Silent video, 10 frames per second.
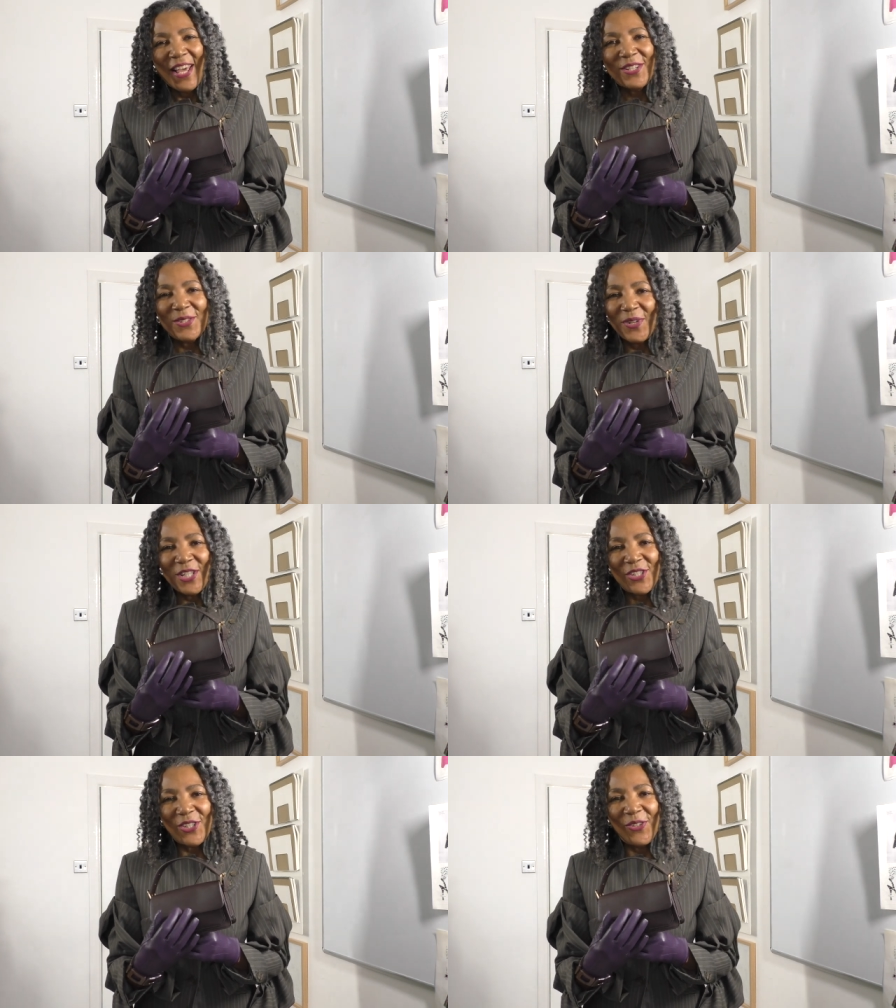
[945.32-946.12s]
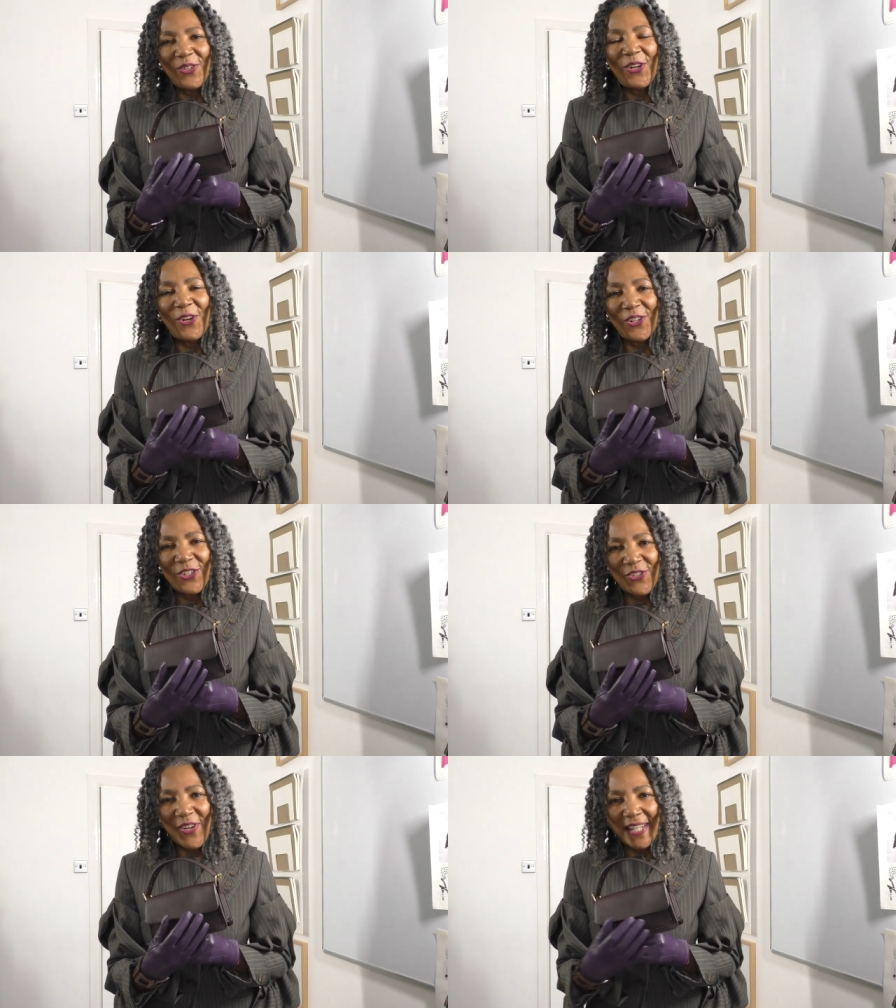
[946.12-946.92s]
the 22 colour
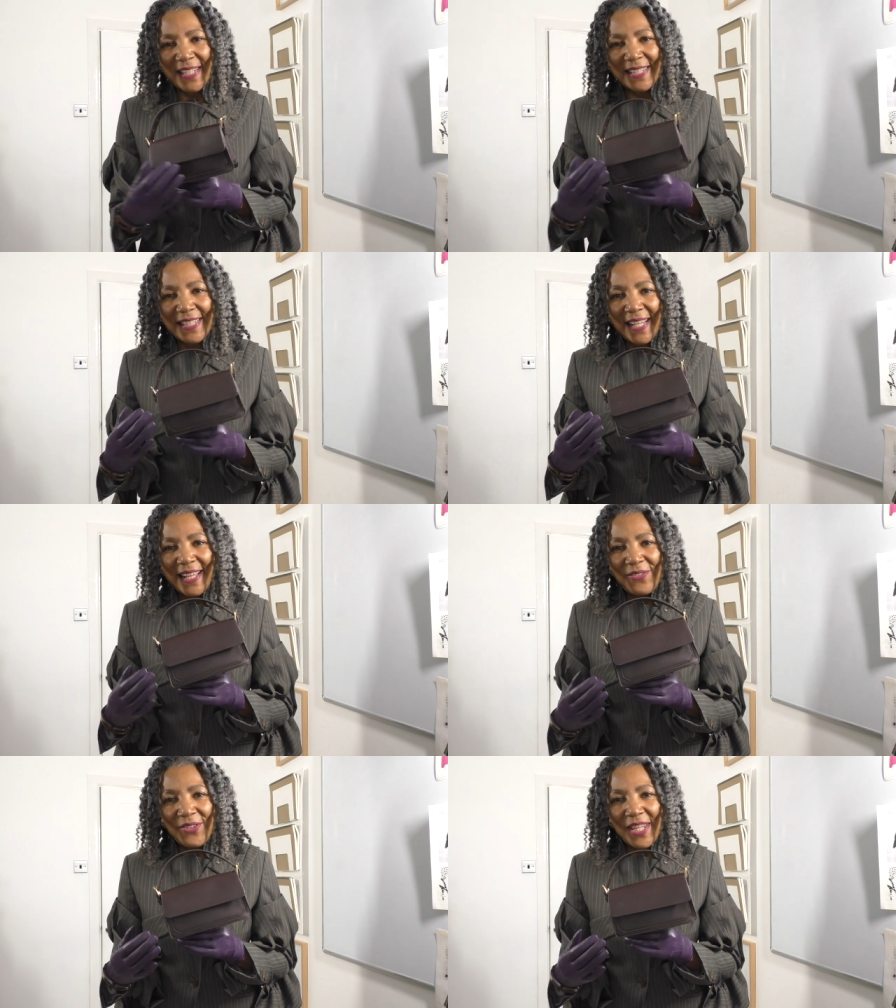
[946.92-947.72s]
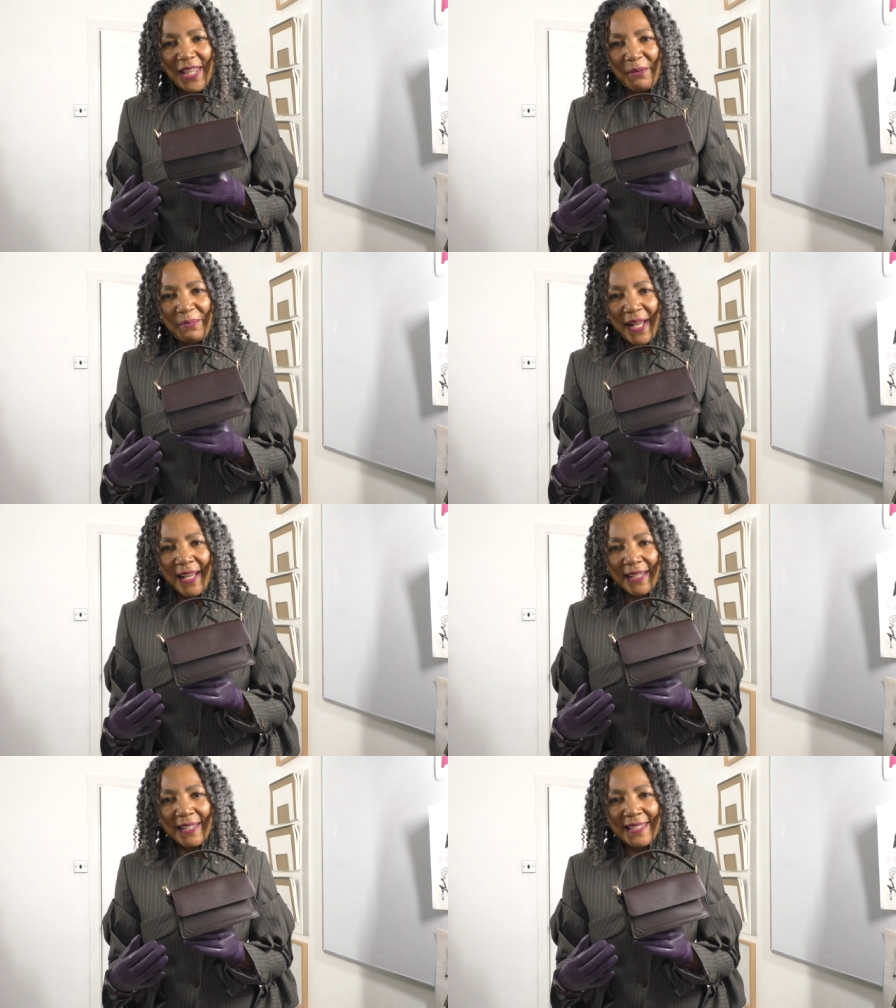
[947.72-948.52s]
trend within that
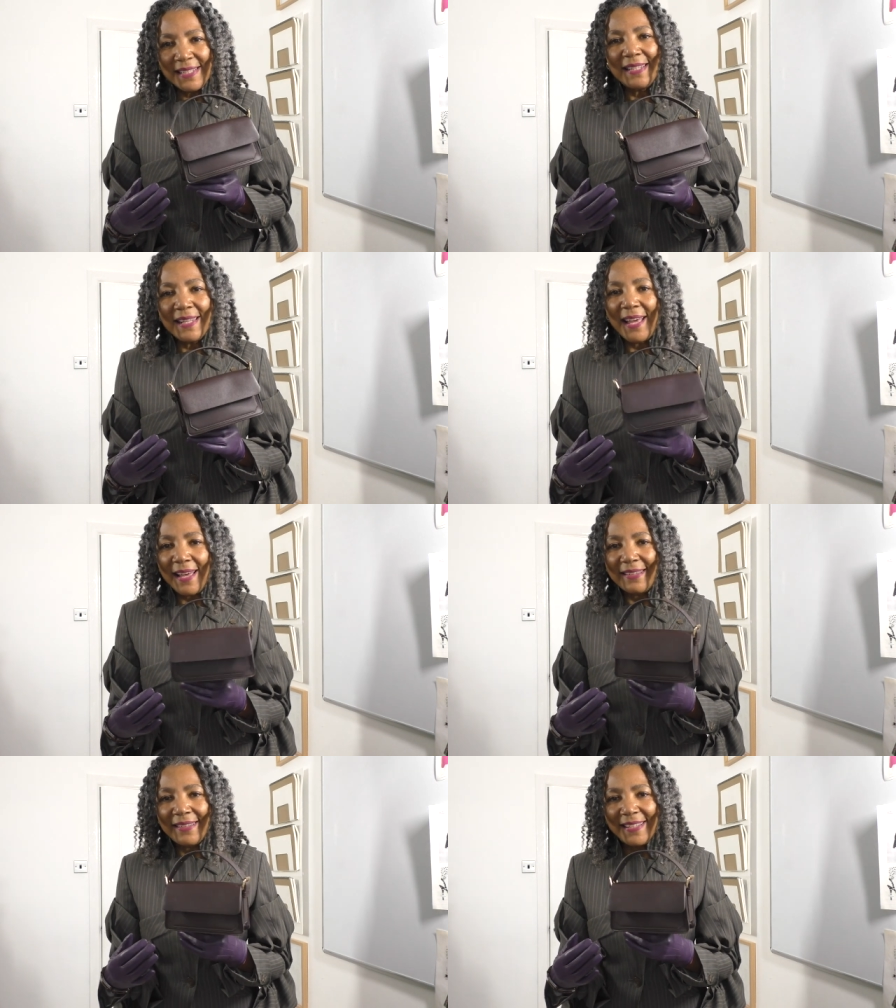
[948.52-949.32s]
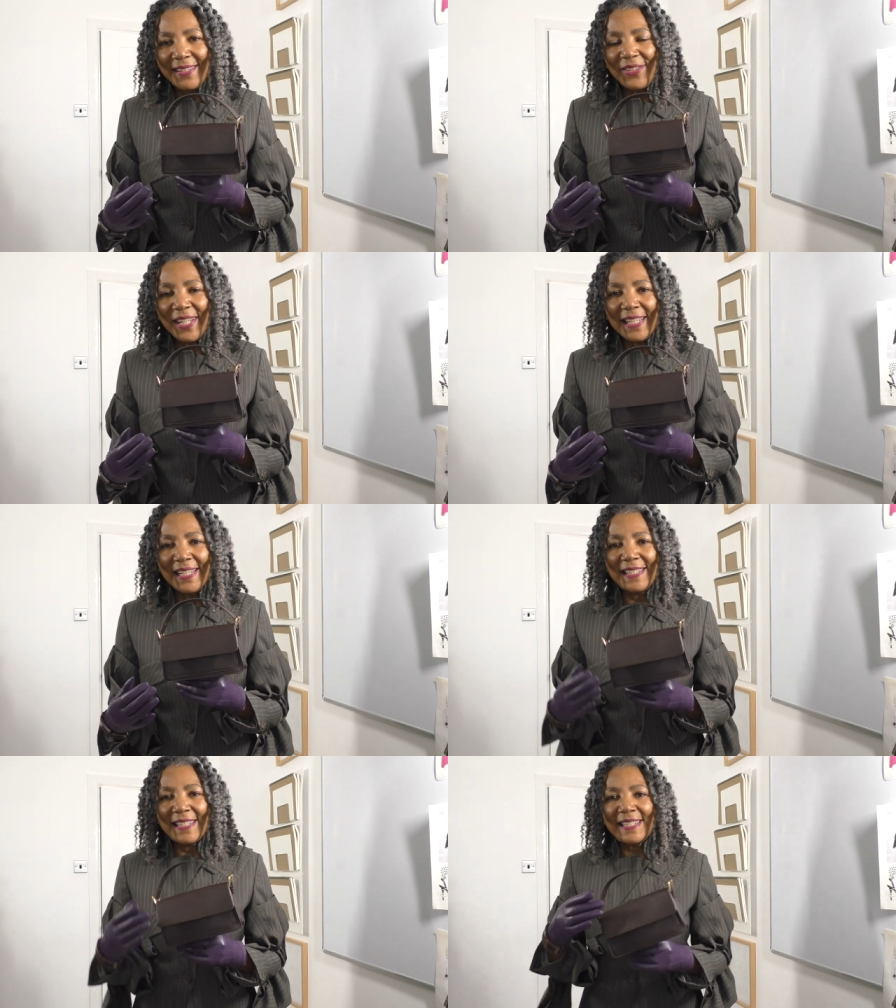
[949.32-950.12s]
bag. It's in there, it really
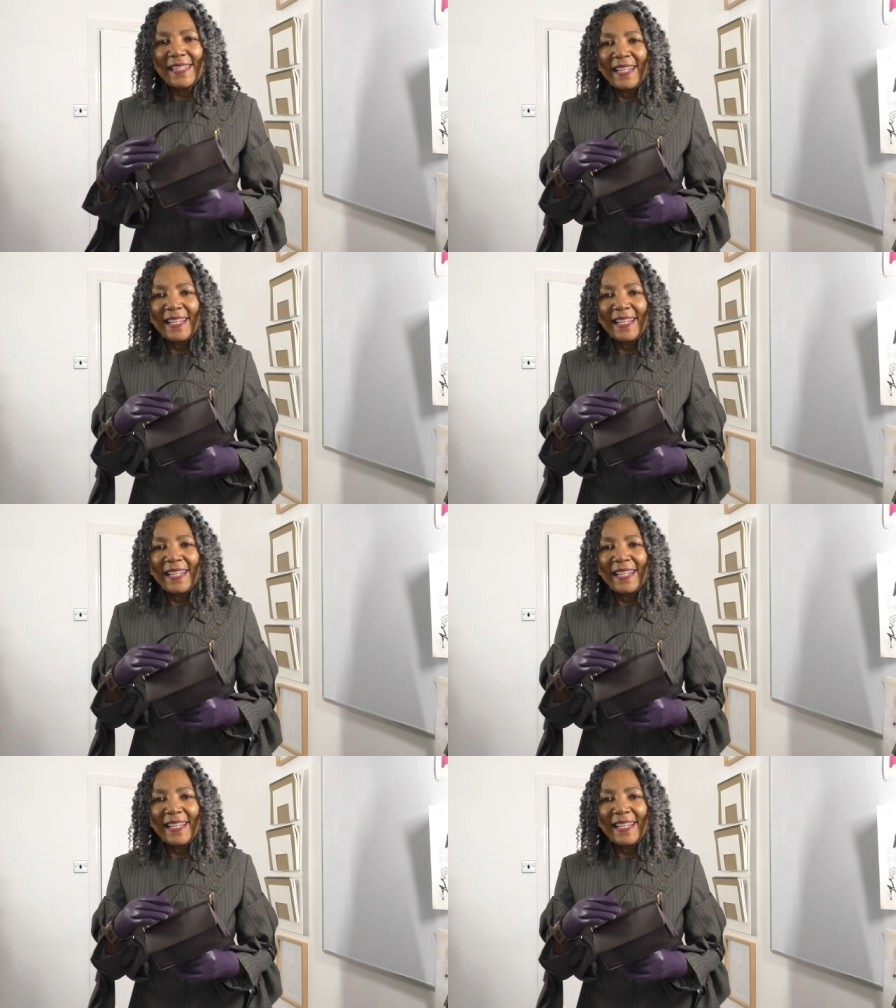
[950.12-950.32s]
is.